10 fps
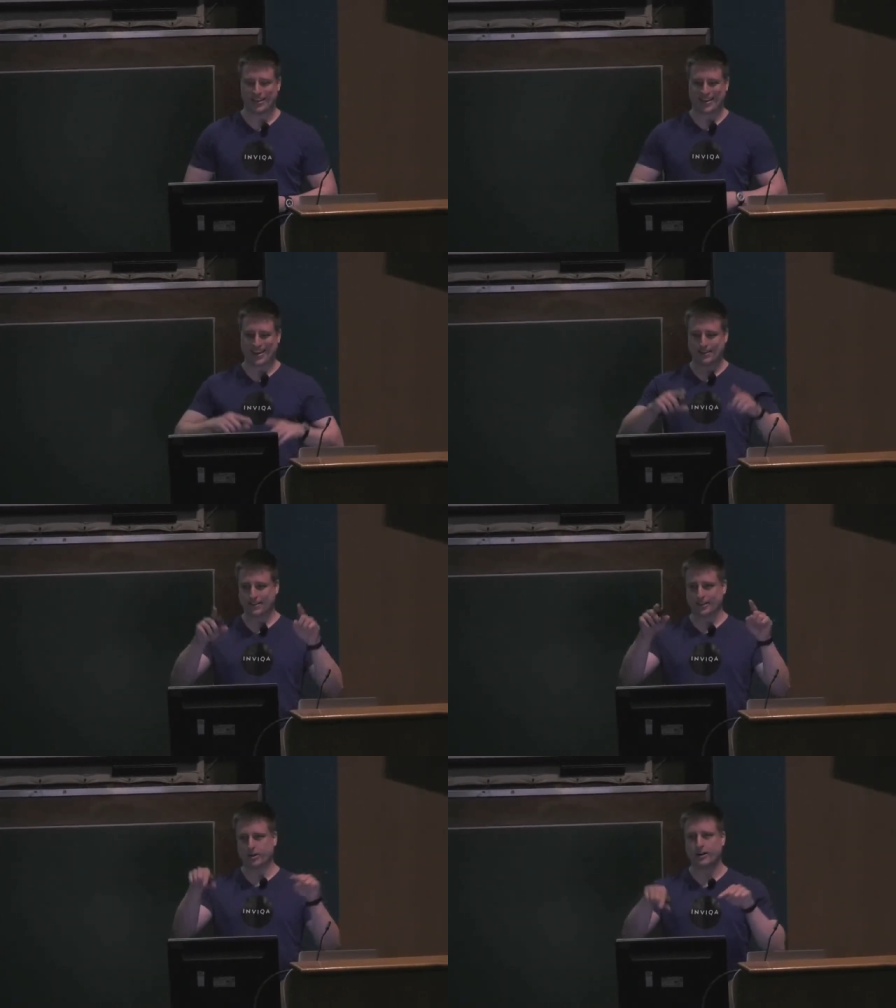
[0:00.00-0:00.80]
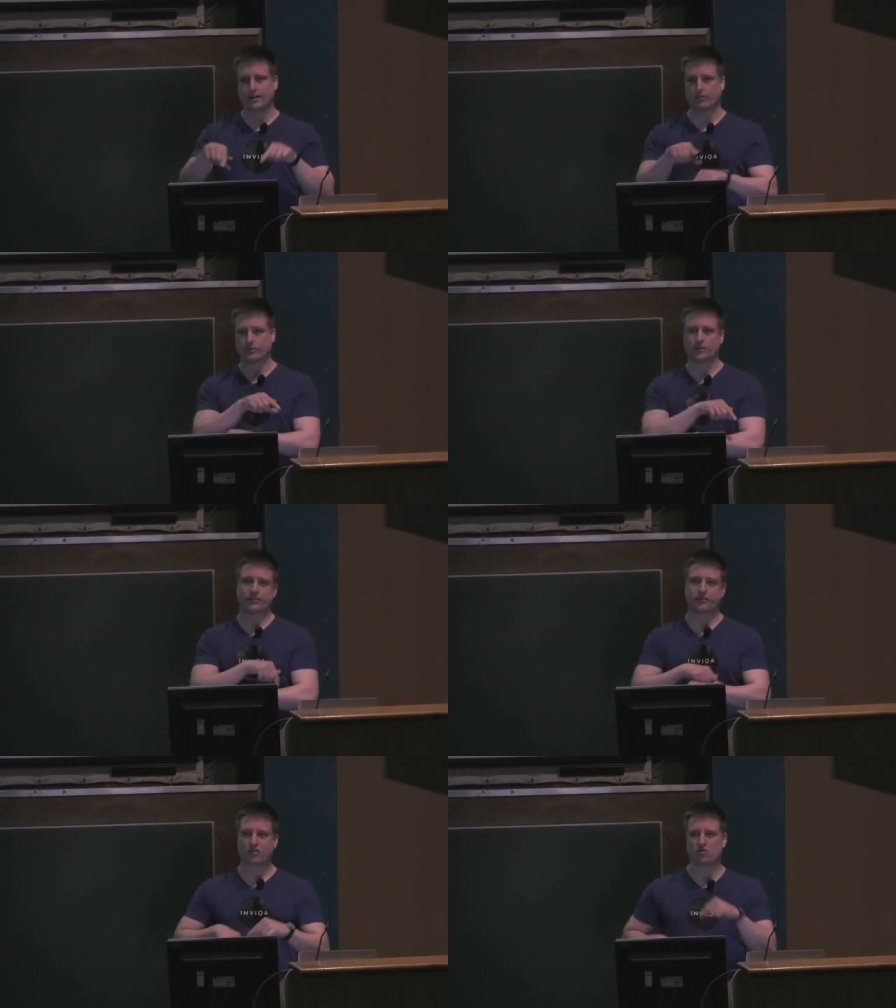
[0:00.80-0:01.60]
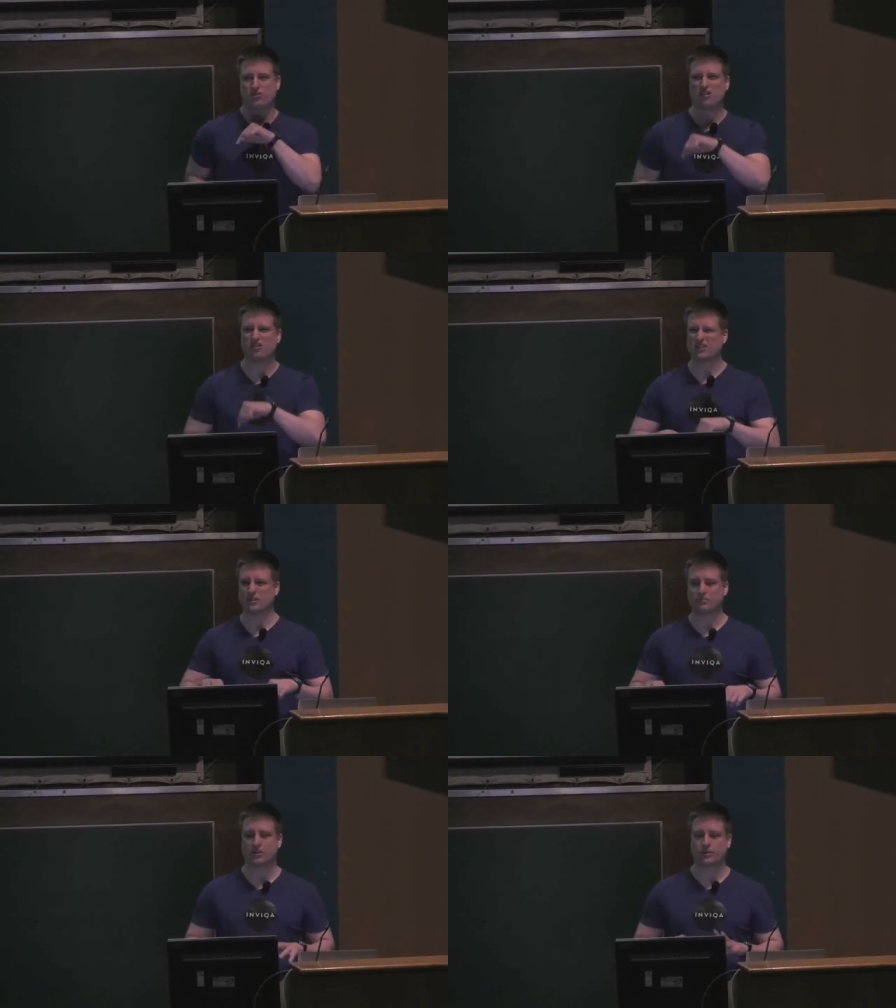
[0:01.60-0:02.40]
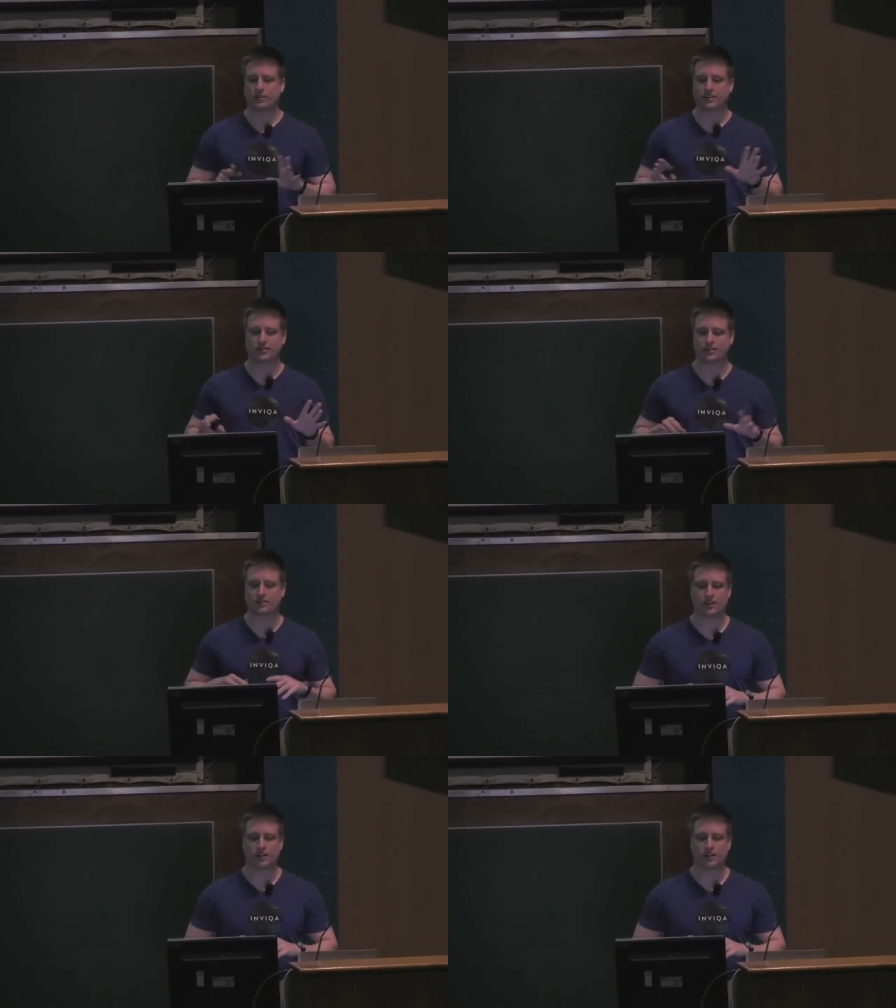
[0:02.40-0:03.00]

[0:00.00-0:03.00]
and the ASCII art arrows have to cross over sometimes, and it